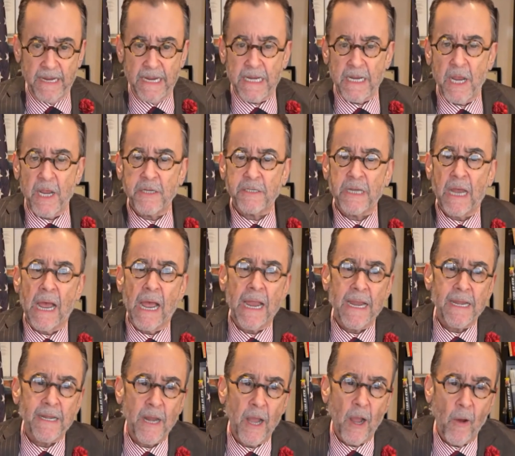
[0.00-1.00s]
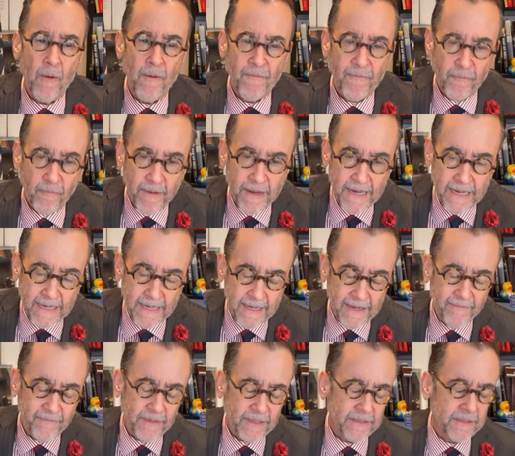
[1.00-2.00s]
And yes, I know a free gift.
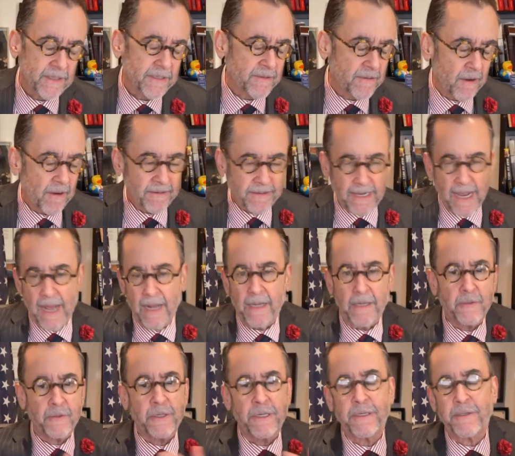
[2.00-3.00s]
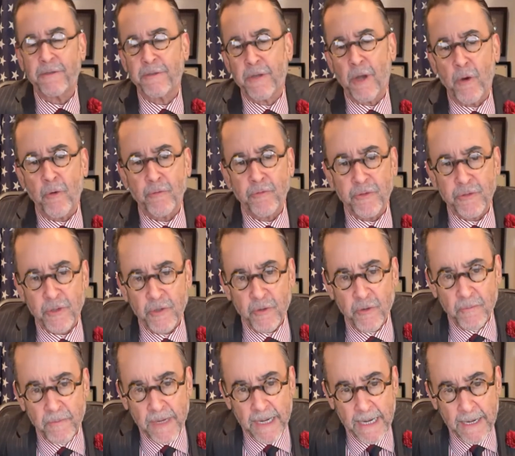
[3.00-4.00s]
It's a tautology, so sue
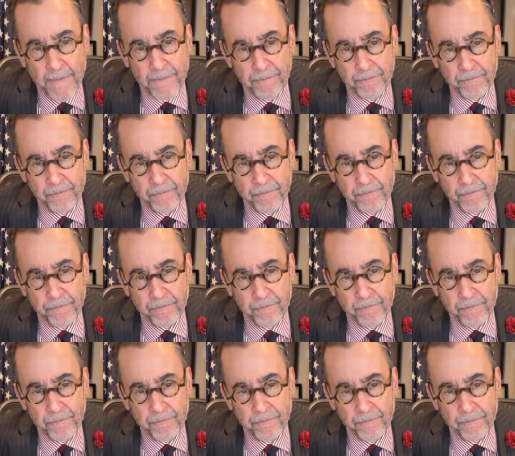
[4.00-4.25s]
me.